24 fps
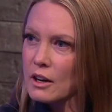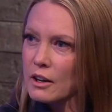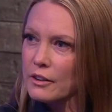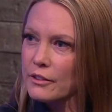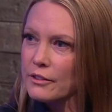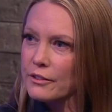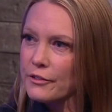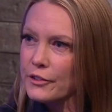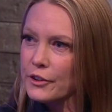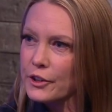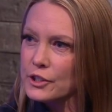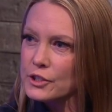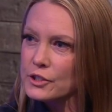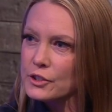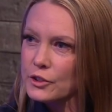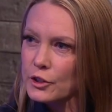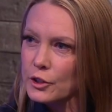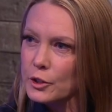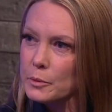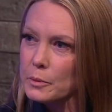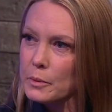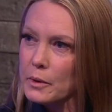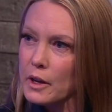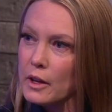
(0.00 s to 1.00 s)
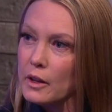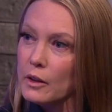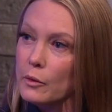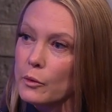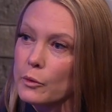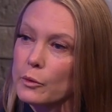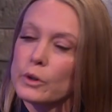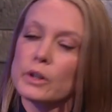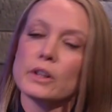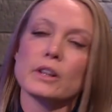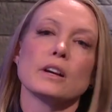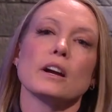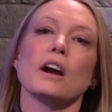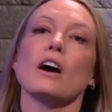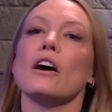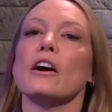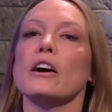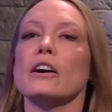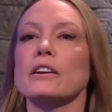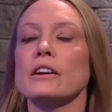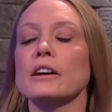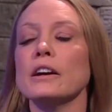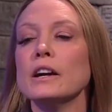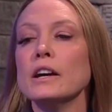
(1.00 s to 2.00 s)
our first group uh, really
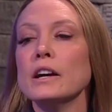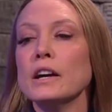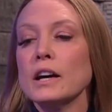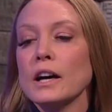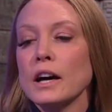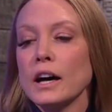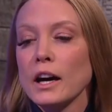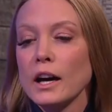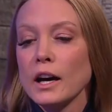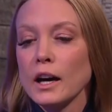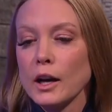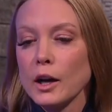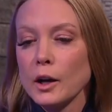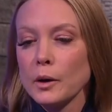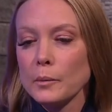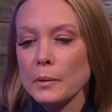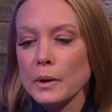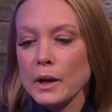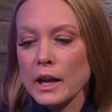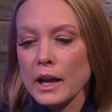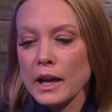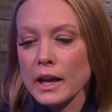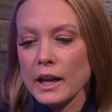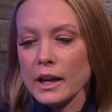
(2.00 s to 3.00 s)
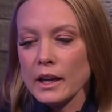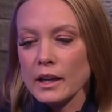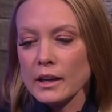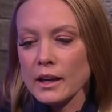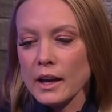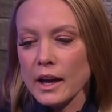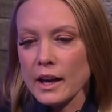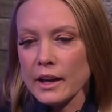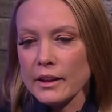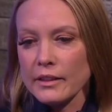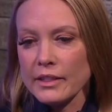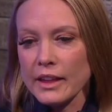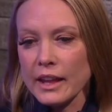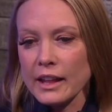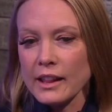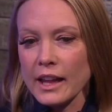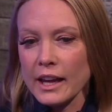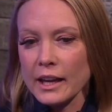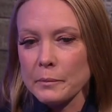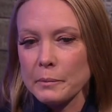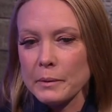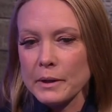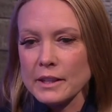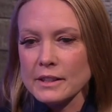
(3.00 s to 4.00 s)
hard. Um, and I, they
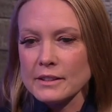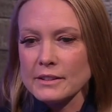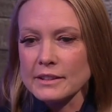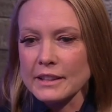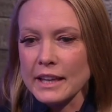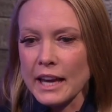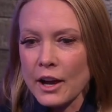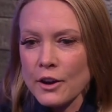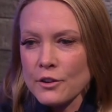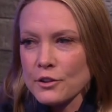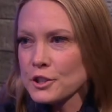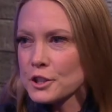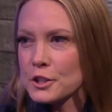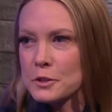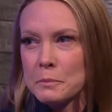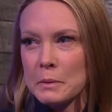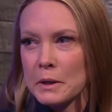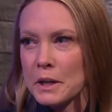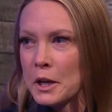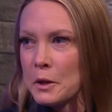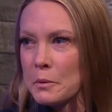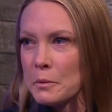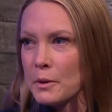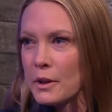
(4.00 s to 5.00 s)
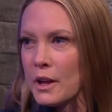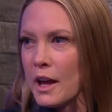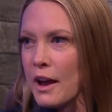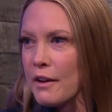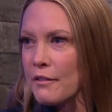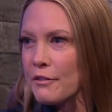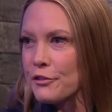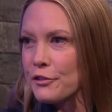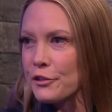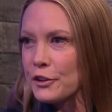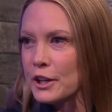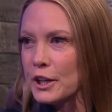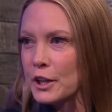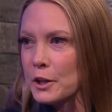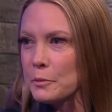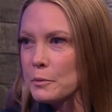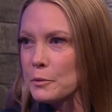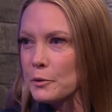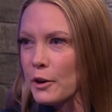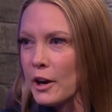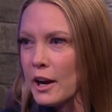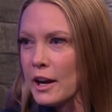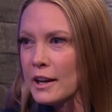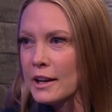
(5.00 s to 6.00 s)
like being scout, just being able to have
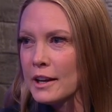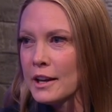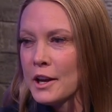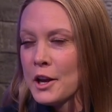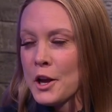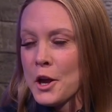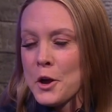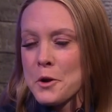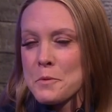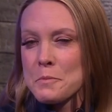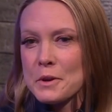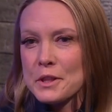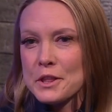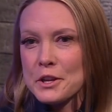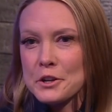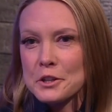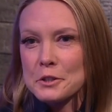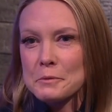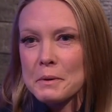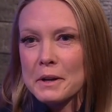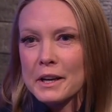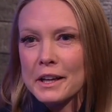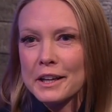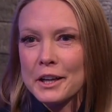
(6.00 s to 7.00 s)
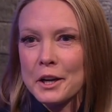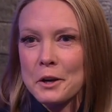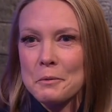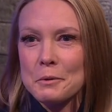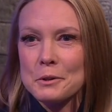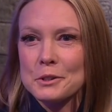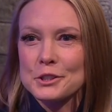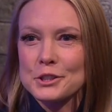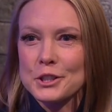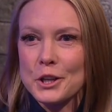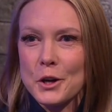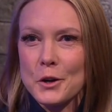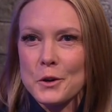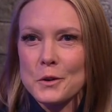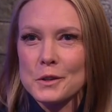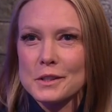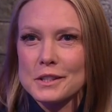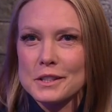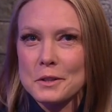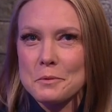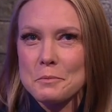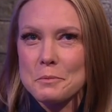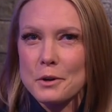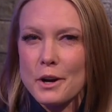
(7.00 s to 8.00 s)
freedom, right? But there's been a couple of
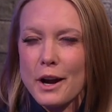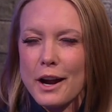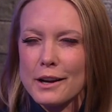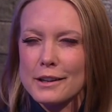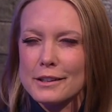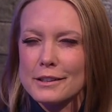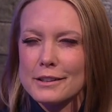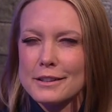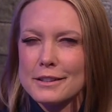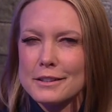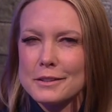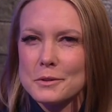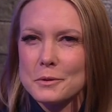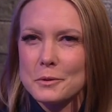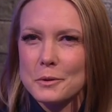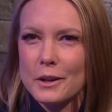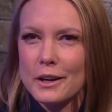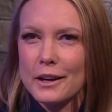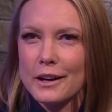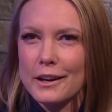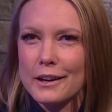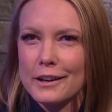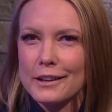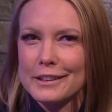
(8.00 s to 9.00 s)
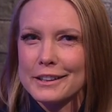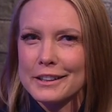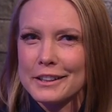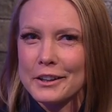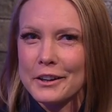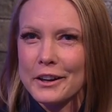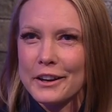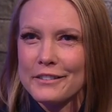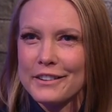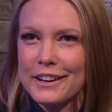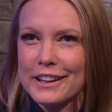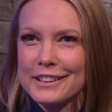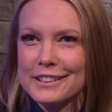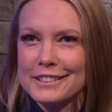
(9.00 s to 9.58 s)
jokes in practice where, you know, I've